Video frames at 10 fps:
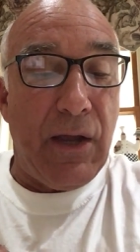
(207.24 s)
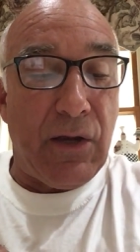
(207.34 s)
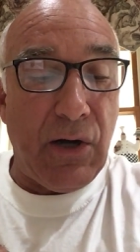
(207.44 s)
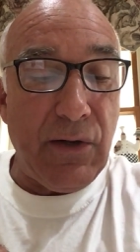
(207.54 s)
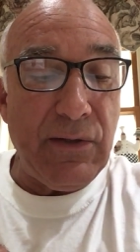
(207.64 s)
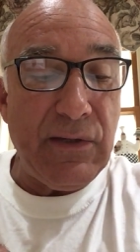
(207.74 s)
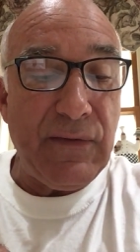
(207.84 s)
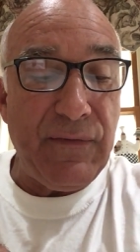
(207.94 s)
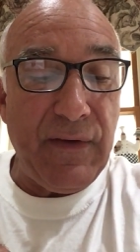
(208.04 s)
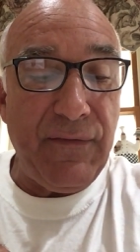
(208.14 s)

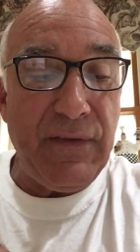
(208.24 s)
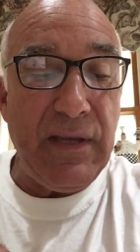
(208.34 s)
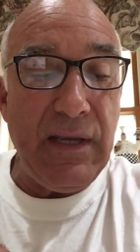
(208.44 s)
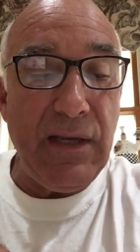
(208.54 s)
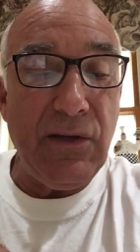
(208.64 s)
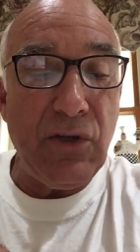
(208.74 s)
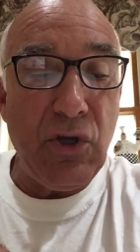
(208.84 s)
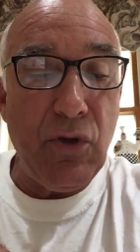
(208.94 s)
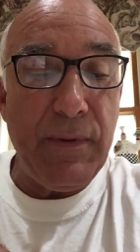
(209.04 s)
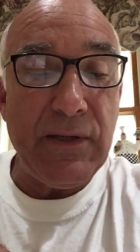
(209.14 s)
Curtains fifteen
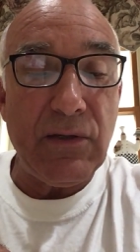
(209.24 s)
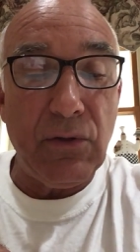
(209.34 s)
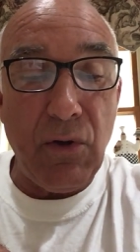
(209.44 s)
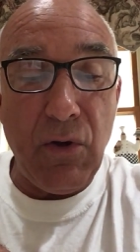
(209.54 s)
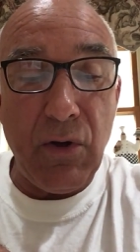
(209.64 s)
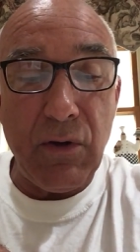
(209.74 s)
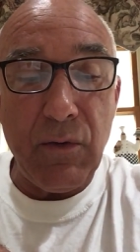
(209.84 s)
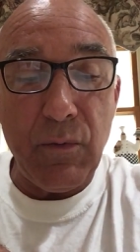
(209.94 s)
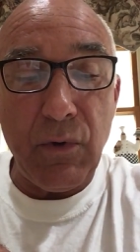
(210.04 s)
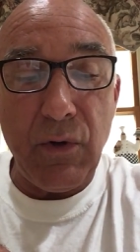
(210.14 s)
cubits
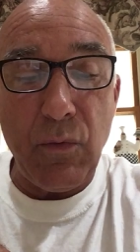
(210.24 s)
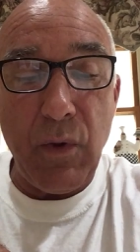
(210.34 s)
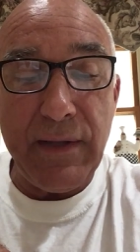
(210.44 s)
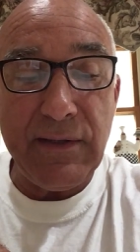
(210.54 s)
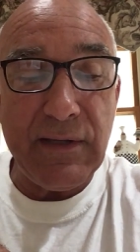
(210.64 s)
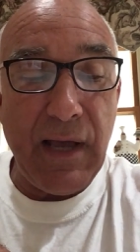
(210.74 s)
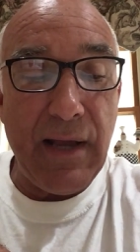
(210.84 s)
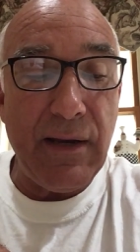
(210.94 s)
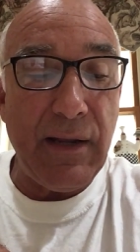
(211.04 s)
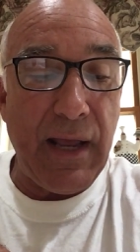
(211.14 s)
long were on one
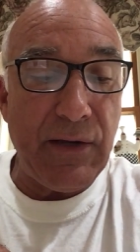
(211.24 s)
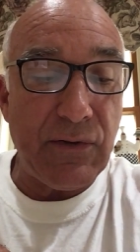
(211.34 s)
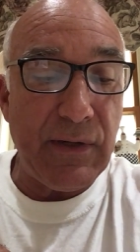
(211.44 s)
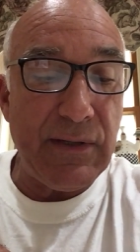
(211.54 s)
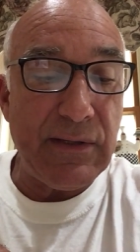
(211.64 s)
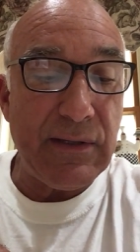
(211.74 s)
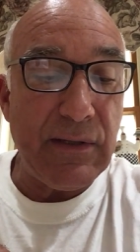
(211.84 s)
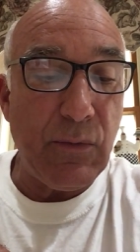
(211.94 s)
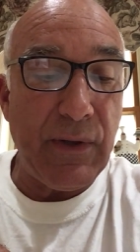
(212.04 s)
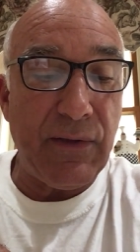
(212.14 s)
side of the entrance
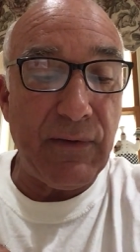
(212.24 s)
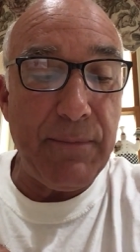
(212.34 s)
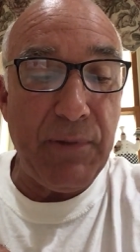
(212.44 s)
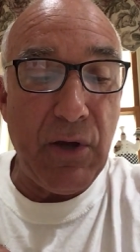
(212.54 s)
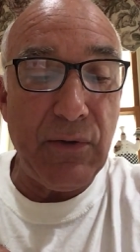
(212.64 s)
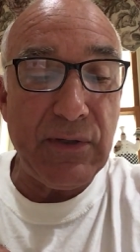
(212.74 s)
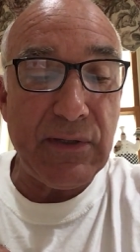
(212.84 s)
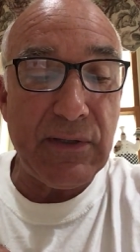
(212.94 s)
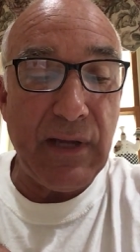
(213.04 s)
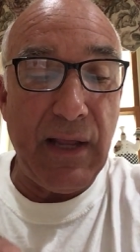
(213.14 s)
with three
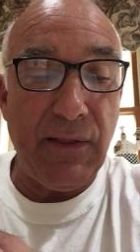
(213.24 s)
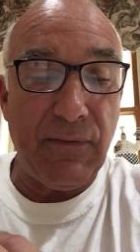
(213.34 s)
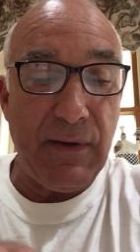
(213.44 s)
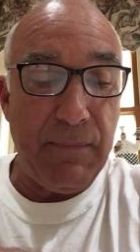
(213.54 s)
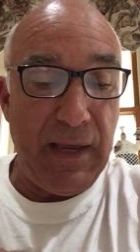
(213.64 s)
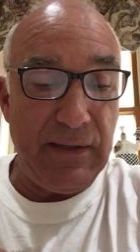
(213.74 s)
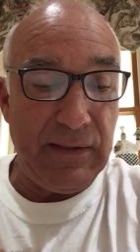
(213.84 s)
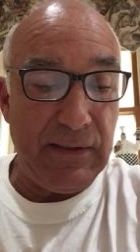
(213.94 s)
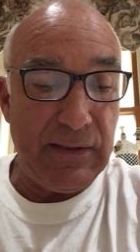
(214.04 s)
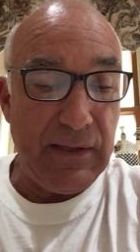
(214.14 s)
posts and three
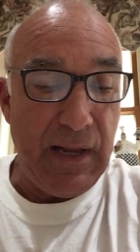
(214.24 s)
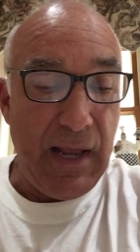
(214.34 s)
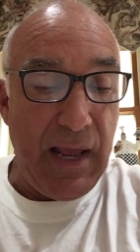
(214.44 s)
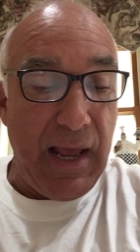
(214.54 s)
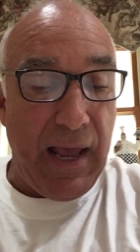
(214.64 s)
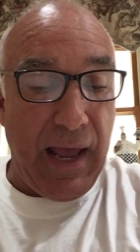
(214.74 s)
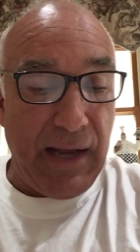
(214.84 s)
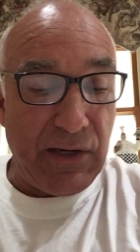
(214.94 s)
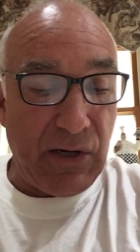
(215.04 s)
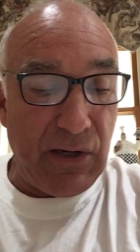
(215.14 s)
bases,
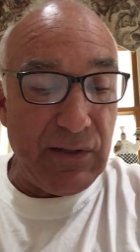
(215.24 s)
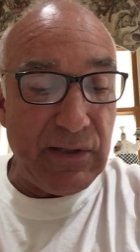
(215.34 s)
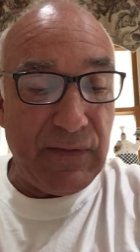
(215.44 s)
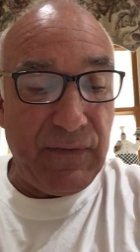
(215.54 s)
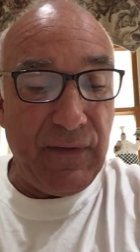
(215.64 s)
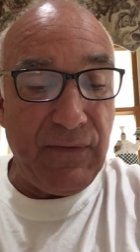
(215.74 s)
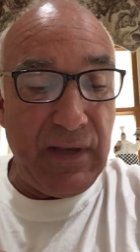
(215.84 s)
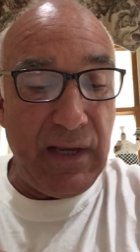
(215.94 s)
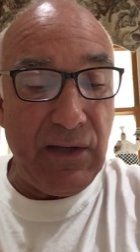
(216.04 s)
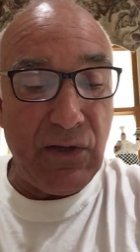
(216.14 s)
and curtains
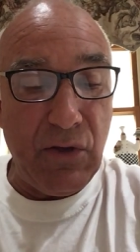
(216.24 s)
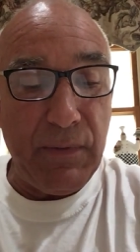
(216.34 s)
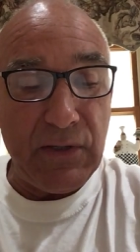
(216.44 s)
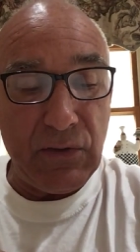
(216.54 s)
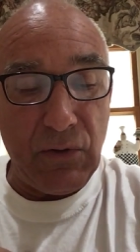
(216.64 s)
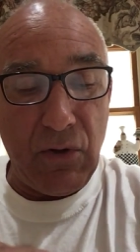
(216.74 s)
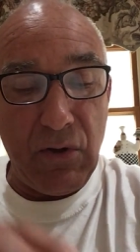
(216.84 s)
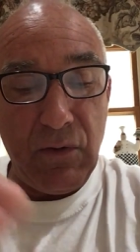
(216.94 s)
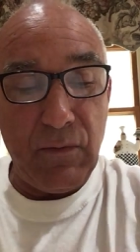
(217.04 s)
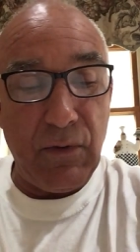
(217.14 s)
fifteen cubits
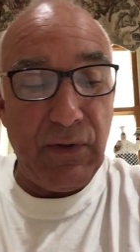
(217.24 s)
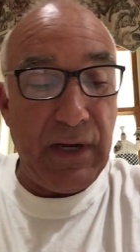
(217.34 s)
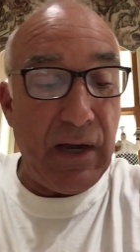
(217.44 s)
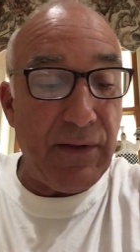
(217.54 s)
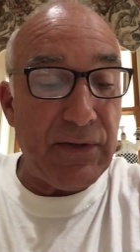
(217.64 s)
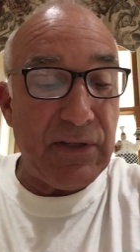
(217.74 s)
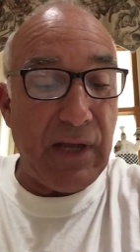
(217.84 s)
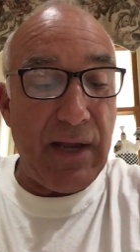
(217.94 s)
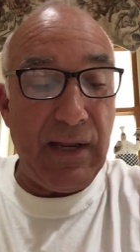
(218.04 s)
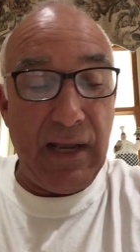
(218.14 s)
long were on the other
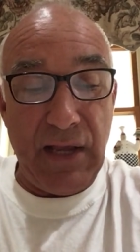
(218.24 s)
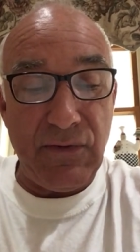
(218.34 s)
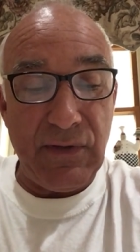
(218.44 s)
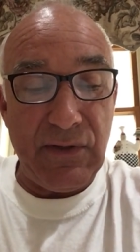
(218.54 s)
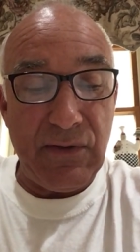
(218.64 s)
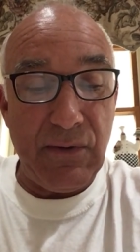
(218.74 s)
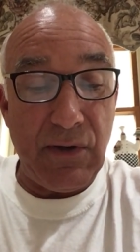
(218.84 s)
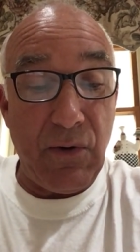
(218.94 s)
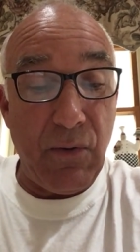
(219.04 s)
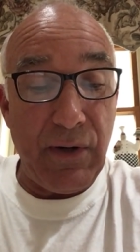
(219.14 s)
side of the entrance to
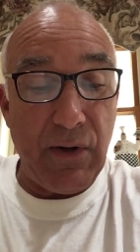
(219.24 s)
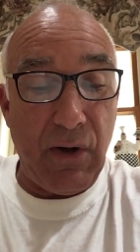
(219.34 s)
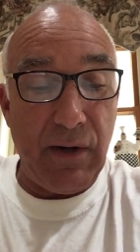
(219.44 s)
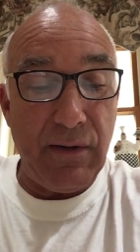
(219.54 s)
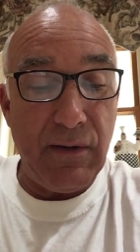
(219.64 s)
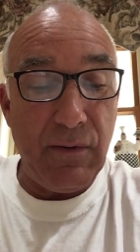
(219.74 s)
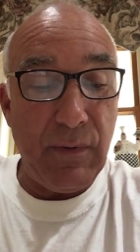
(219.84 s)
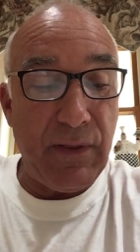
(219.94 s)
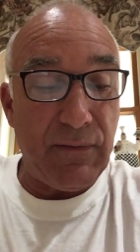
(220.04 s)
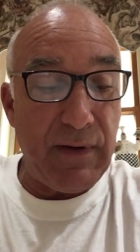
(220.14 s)
the courtyard
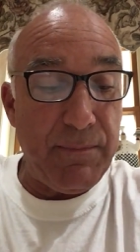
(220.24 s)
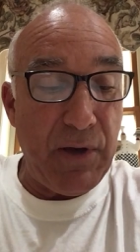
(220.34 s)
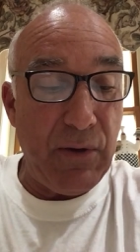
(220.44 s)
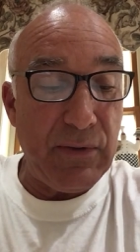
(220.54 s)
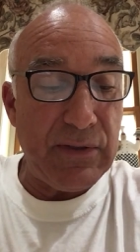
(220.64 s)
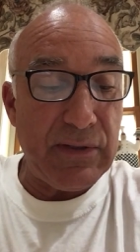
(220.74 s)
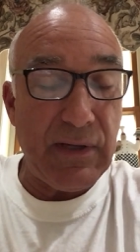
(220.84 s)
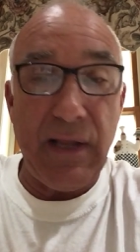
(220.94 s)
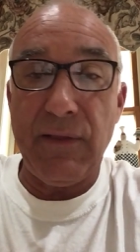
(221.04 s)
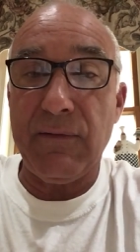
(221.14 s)
with three posts
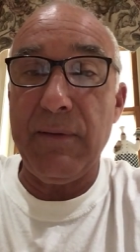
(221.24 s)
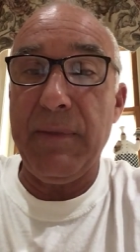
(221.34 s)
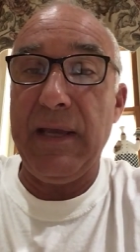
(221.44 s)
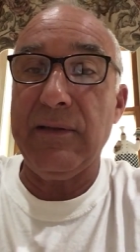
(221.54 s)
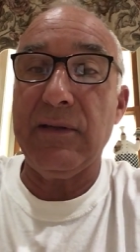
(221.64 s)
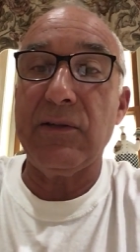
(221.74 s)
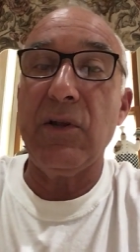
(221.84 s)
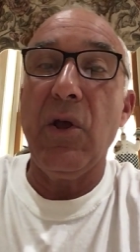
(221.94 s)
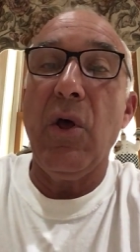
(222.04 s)
and three bases.